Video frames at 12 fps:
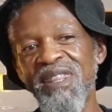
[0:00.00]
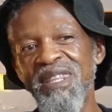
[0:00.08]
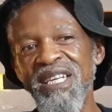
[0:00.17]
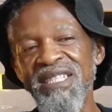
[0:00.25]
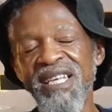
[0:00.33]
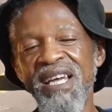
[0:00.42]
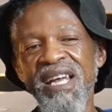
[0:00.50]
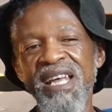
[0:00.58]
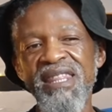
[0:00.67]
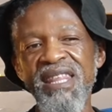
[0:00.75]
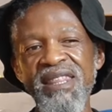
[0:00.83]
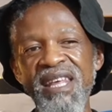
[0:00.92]
things
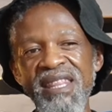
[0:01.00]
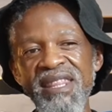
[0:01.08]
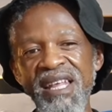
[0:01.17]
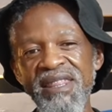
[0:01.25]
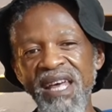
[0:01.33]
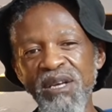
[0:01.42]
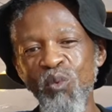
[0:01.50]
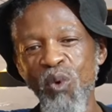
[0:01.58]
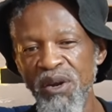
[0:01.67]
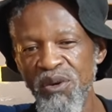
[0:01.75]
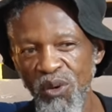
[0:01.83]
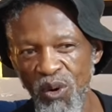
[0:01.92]
that
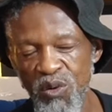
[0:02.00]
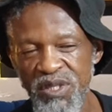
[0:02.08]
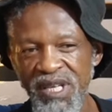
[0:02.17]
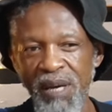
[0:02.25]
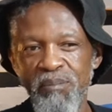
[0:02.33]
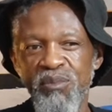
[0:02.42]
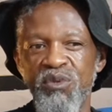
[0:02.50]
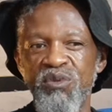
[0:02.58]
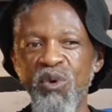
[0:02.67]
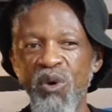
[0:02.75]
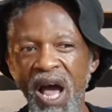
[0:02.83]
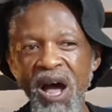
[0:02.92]
one grows up to.
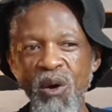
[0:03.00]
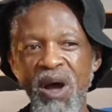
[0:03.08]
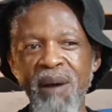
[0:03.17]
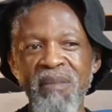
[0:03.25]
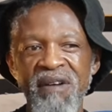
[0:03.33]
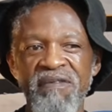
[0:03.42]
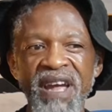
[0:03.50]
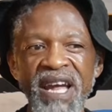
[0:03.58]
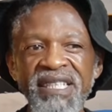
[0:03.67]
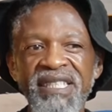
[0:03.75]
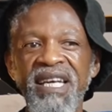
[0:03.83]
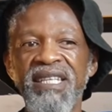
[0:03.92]
So how I'm
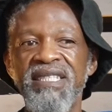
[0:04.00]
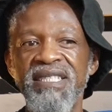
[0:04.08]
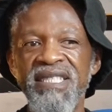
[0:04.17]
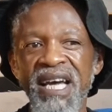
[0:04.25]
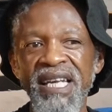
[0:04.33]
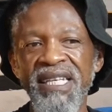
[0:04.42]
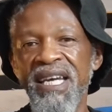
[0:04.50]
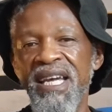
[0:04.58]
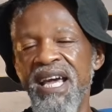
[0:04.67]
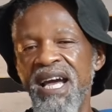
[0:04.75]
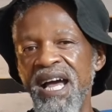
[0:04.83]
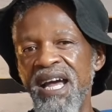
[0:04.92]
affected is that
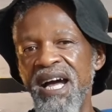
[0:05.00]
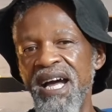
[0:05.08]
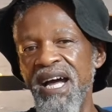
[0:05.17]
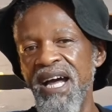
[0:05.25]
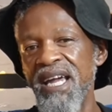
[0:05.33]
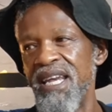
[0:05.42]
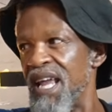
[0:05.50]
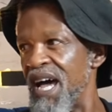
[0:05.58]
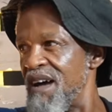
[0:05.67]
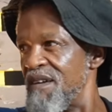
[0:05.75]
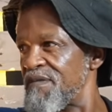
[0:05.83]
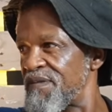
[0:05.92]
I
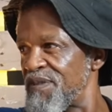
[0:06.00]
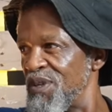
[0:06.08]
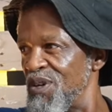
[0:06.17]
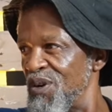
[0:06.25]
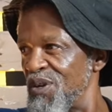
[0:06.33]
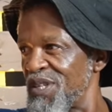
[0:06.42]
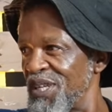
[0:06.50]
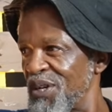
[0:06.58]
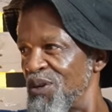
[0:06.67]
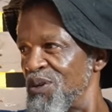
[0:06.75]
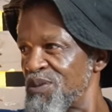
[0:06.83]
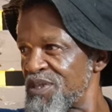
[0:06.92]
love,
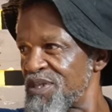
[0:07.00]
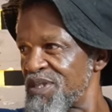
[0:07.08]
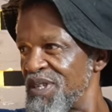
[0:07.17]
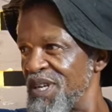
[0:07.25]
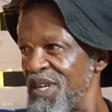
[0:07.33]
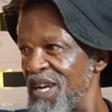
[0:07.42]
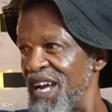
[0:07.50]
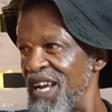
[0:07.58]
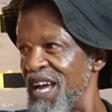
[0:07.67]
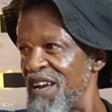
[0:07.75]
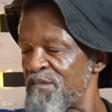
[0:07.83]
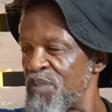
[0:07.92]
heroes. I
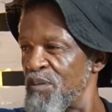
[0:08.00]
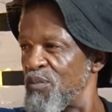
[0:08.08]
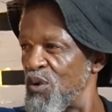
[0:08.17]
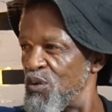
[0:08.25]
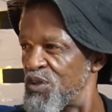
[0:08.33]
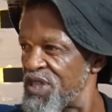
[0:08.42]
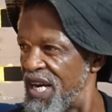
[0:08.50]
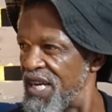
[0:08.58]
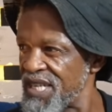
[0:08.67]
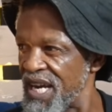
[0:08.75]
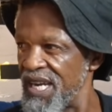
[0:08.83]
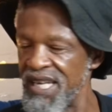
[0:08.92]
like people who
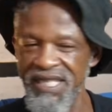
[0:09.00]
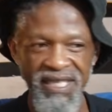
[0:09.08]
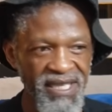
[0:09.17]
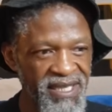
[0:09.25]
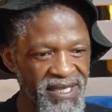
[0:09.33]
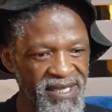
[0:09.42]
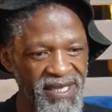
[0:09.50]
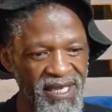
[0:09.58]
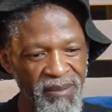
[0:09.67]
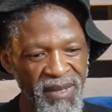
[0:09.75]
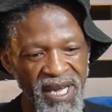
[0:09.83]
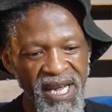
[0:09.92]
challenge the
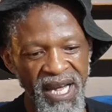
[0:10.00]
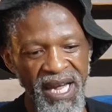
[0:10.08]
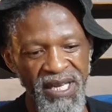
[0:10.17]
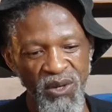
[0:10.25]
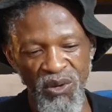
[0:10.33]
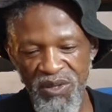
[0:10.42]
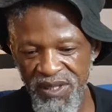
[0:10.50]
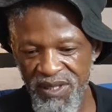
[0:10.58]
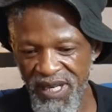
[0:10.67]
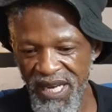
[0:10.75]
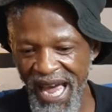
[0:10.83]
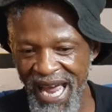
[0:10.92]
system. I
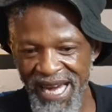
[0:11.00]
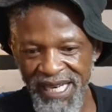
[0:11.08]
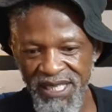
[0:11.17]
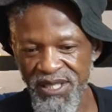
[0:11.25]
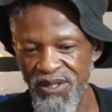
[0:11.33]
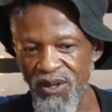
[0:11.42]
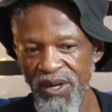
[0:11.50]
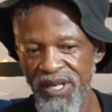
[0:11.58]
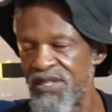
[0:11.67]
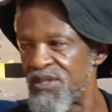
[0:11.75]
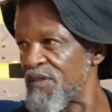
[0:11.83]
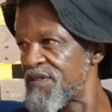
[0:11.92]
don't like
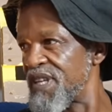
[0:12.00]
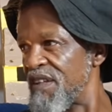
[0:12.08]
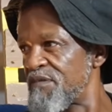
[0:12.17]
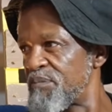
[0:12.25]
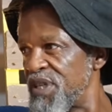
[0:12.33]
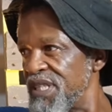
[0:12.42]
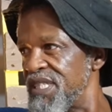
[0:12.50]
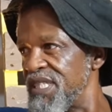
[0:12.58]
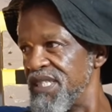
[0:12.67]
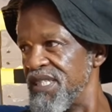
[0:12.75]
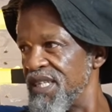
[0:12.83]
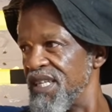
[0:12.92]
stories of
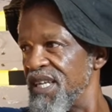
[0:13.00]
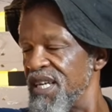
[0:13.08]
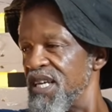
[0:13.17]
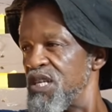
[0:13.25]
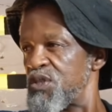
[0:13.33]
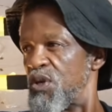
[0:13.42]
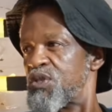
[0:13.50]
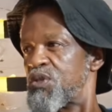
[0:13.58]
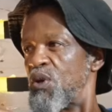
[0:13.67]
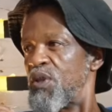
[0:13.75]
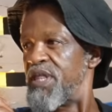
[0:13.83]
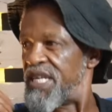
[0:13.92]
self-pity.
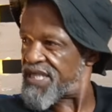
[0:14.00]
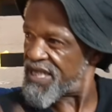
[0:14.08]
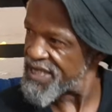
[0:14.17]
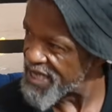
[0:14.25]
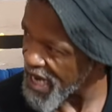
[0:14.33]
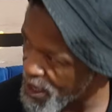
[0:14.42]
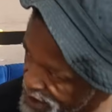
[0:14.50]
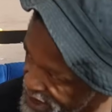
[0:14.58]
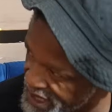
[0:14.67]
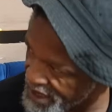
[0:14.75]
So this is how it